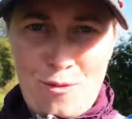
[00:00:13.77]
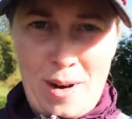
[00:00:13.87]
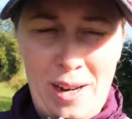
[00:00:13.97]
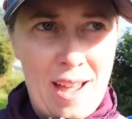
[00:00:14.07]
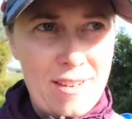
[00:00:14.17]
of
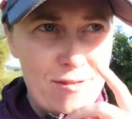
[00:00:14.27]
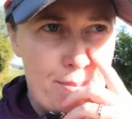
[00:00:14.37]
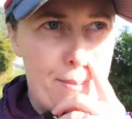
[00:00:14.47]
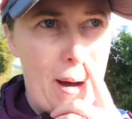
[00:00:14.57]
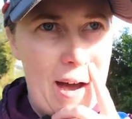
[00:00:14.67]
my life.
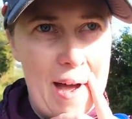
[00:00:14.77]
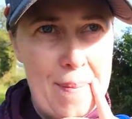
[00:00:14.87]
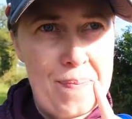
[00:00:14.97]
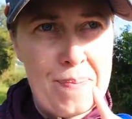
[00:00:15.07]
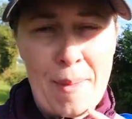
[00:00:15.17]

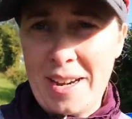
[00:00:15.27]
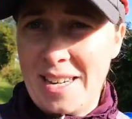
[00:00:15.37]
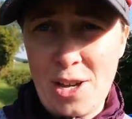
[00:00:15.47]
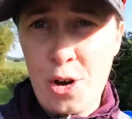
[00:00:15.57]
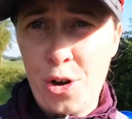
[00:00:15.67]
My
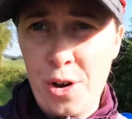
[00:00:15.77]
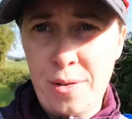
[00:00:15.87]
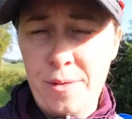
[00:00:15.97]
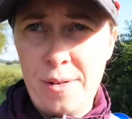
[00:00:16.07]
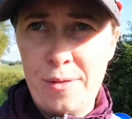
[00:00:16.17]
knee hurt
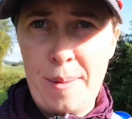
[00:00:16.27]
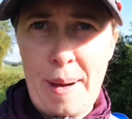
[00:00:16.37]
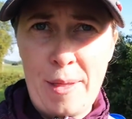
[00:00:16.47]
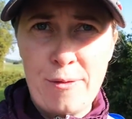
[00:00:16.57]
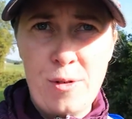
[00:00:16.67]
for
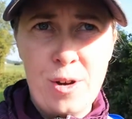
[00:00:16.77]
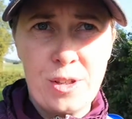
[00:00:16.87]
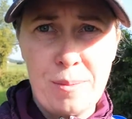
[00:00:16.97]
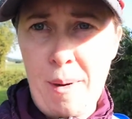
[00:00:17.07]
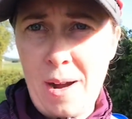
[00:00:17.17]
about the
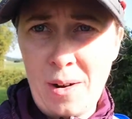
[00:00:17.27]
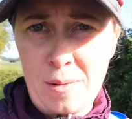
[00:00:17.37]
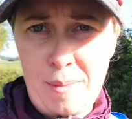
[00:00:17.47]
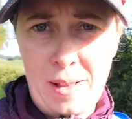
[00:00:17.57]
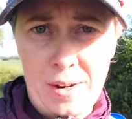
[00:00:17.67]
first mile
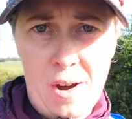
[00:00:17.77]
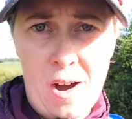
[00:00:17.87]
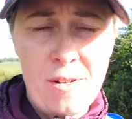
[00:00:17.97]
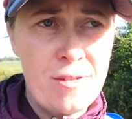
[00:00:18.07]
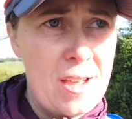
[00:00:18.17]
and a
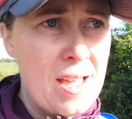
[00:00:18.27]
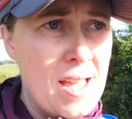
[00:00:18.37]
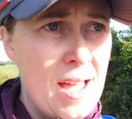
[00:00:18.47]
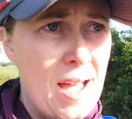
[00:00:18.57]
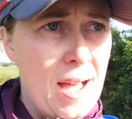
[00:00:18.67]
half,
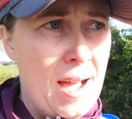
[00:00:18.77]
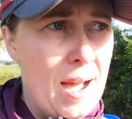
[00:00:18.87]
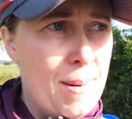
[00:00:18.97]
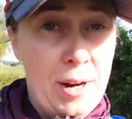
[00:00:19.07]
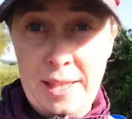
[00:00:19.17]

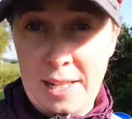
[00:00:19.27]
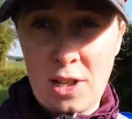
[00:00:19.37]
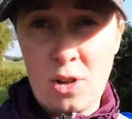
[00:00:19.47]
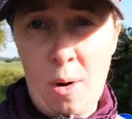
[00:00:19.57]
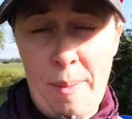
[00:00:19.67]
but it did
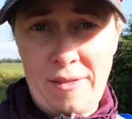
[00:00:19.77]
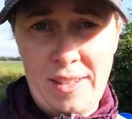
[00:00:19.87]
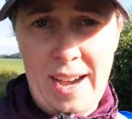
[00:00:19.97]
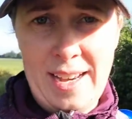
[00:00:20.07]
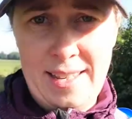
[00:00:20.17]
stop after
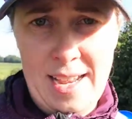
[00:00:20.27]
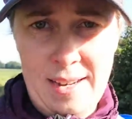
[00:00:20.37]
that.